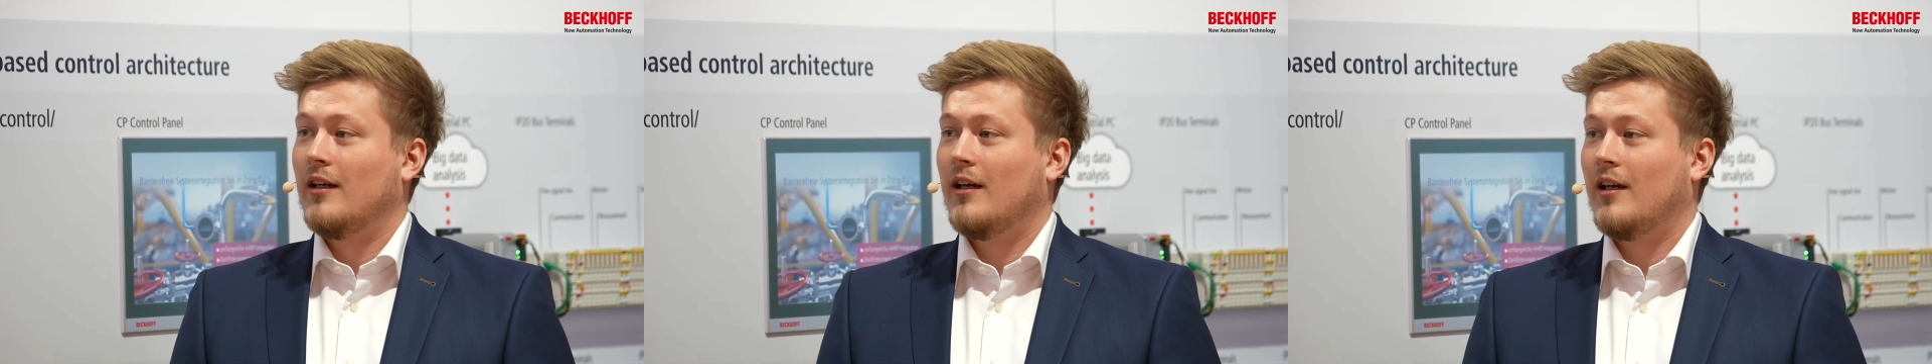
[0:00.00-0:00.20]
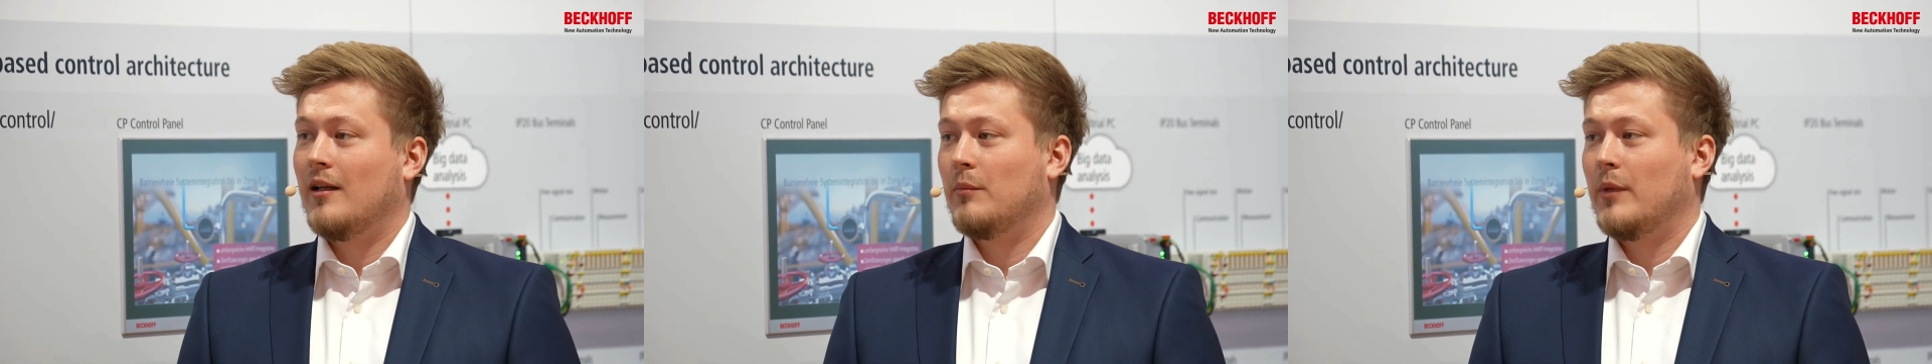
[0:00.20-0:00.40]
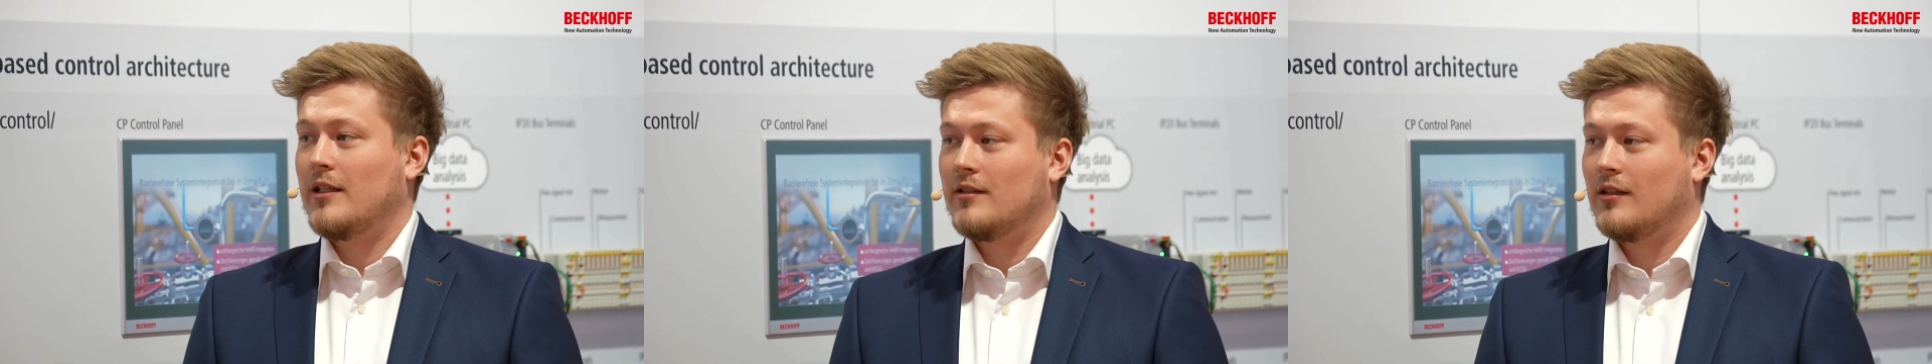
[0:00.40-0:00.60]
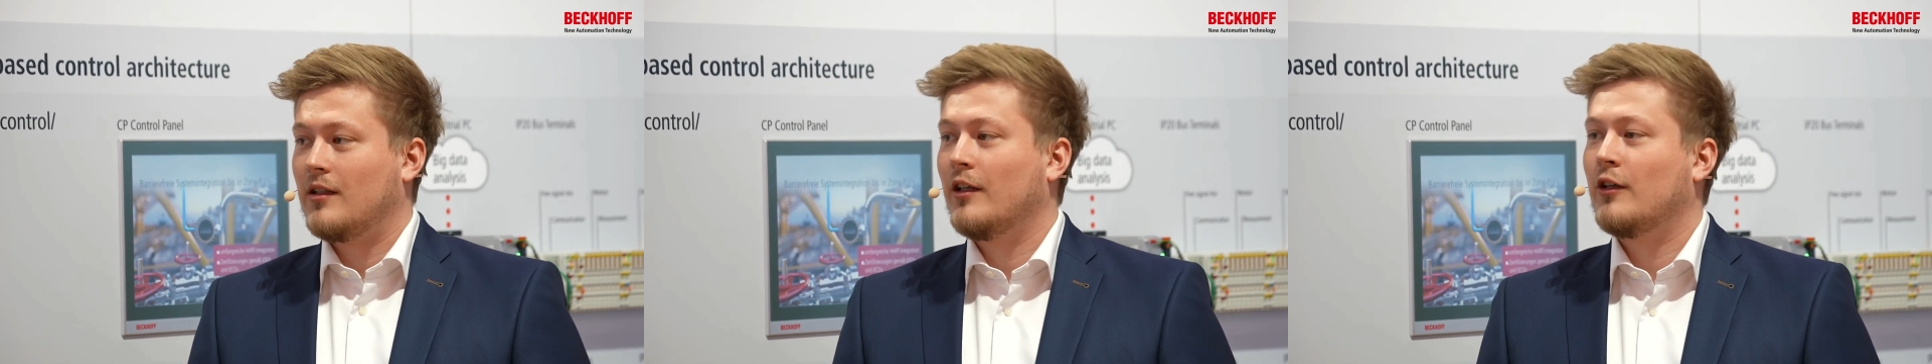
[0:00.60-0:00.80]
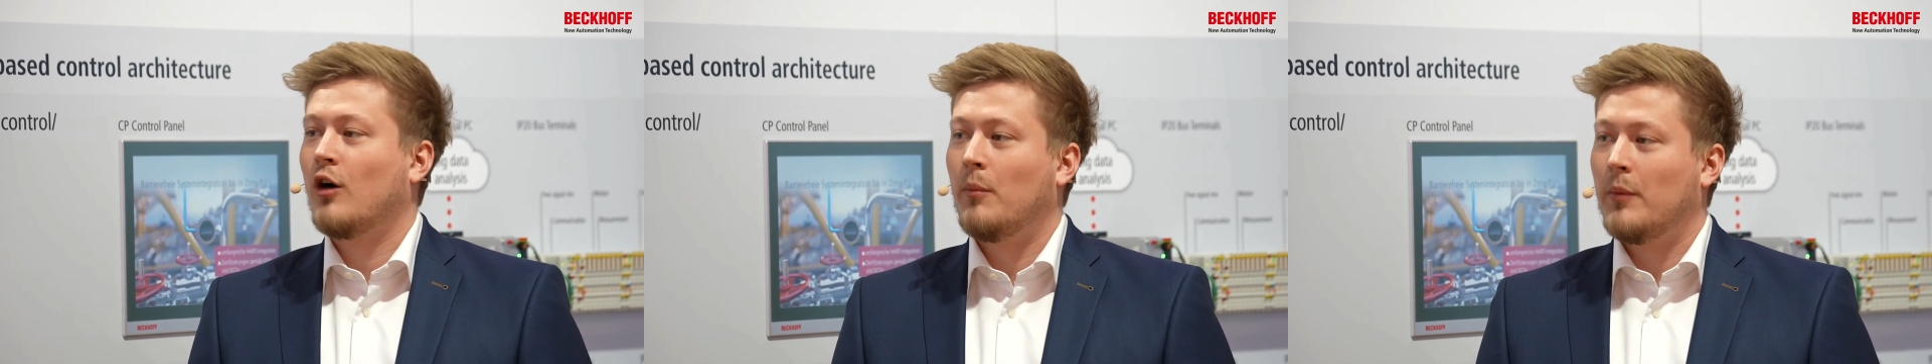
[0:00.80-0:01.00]
and
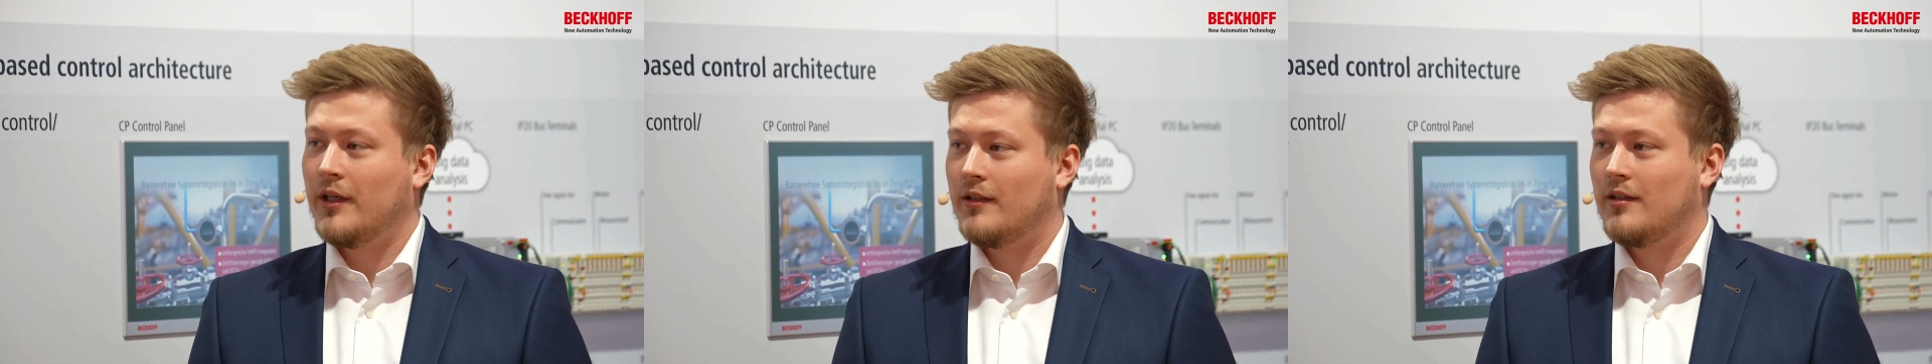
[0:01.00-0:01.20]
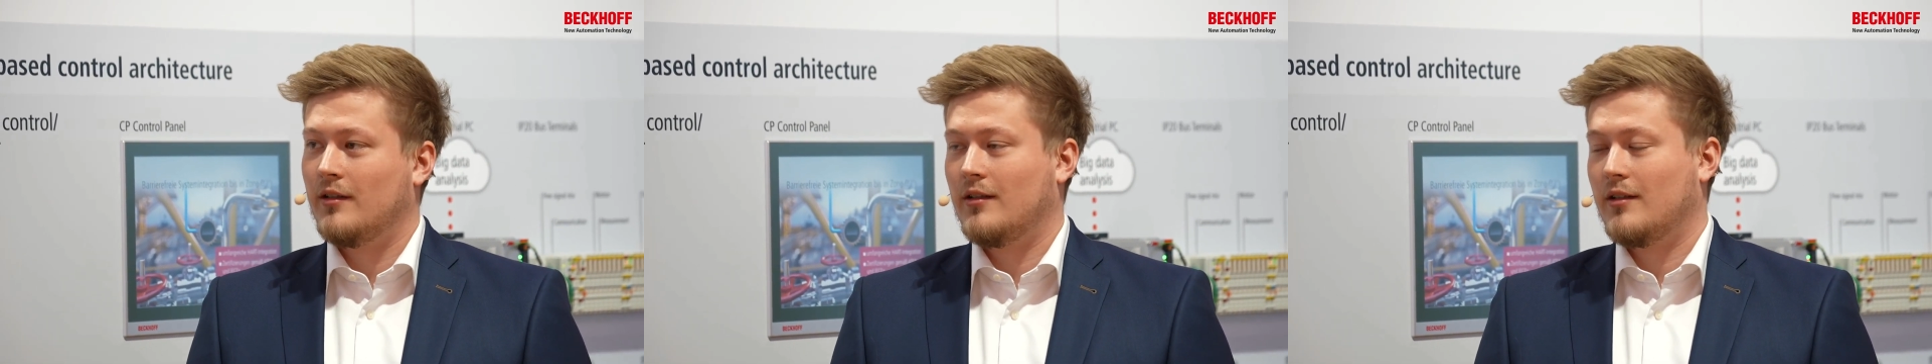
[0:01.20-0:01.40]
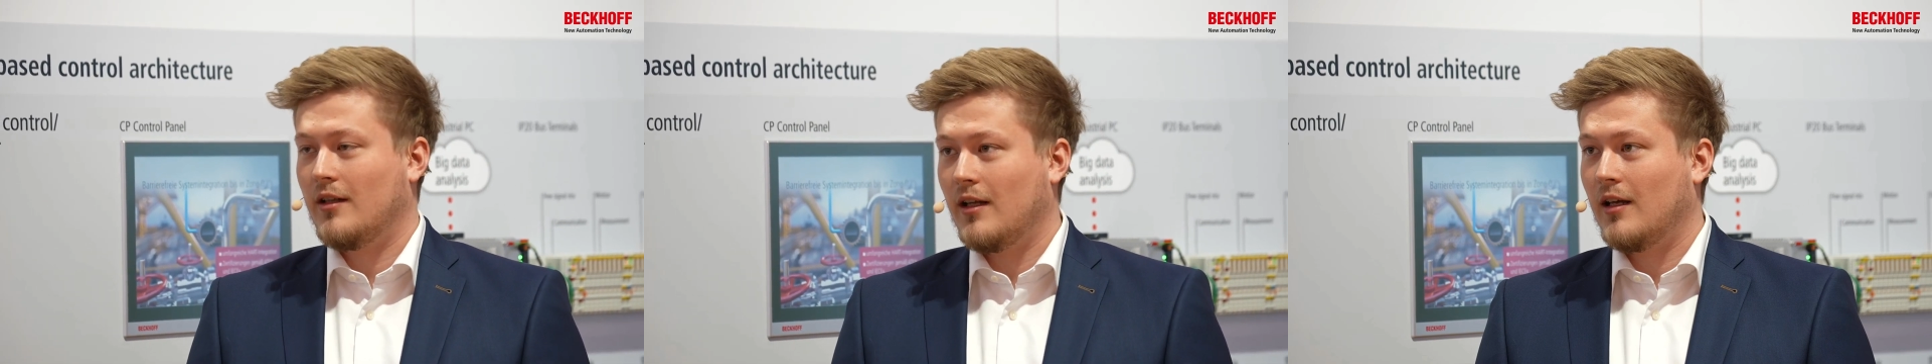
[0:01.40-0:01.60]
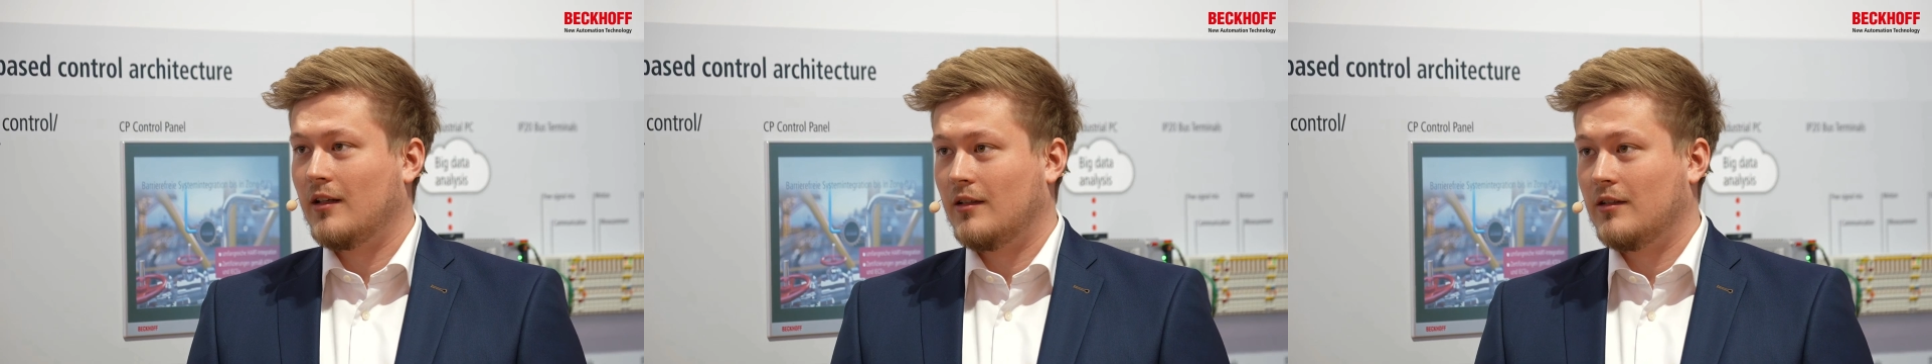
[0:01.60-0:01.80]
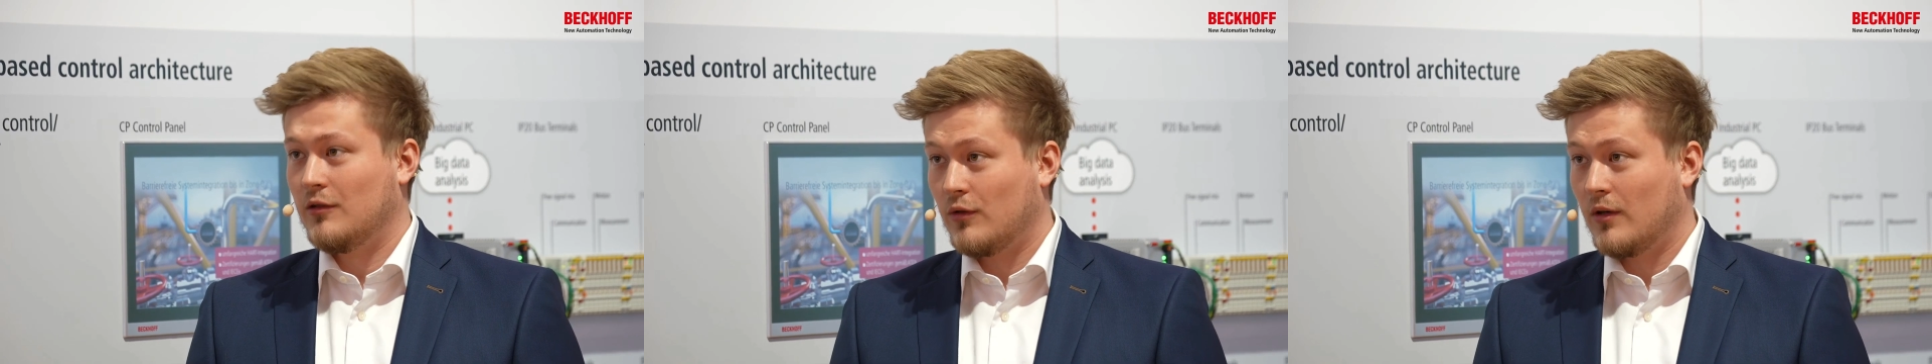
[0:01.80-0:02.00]
basically commented
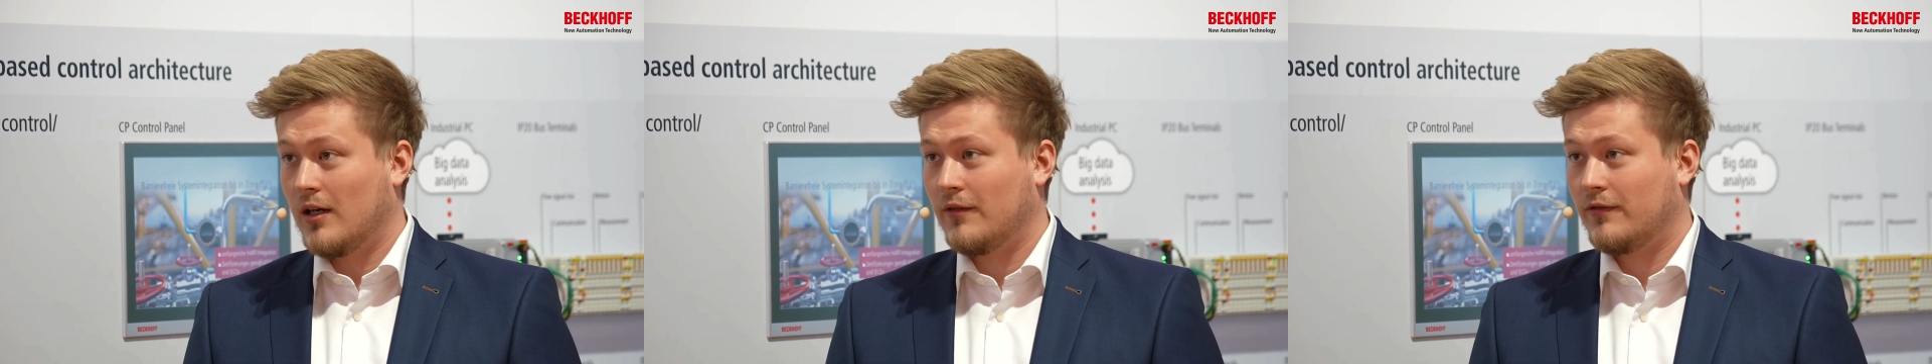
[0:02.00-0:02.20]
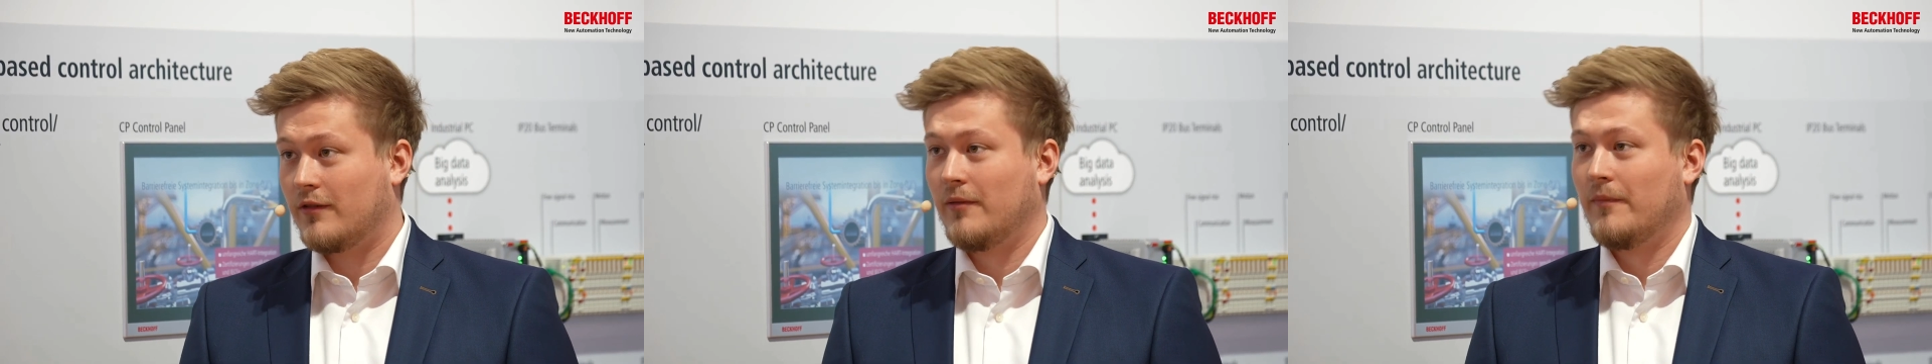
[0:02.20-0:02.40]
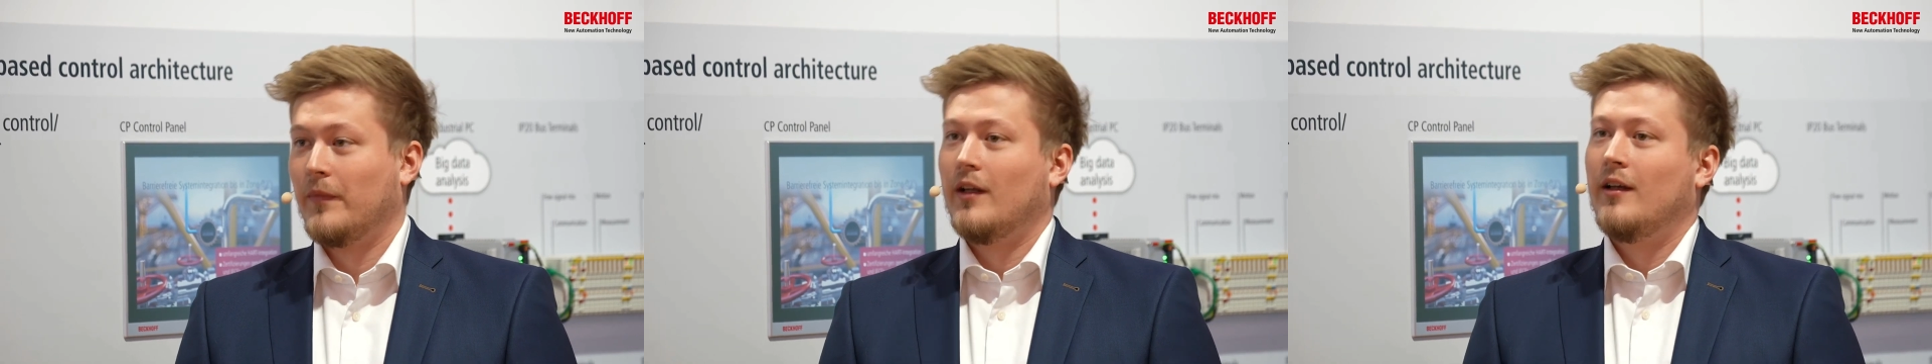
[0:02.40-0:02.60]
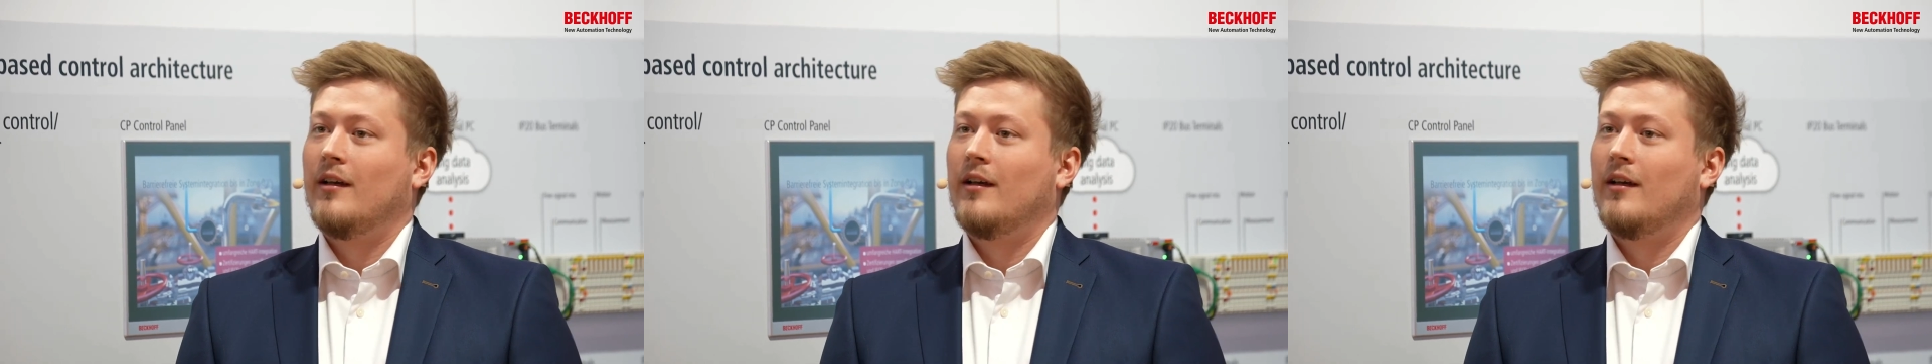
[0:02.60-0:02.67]
that draft.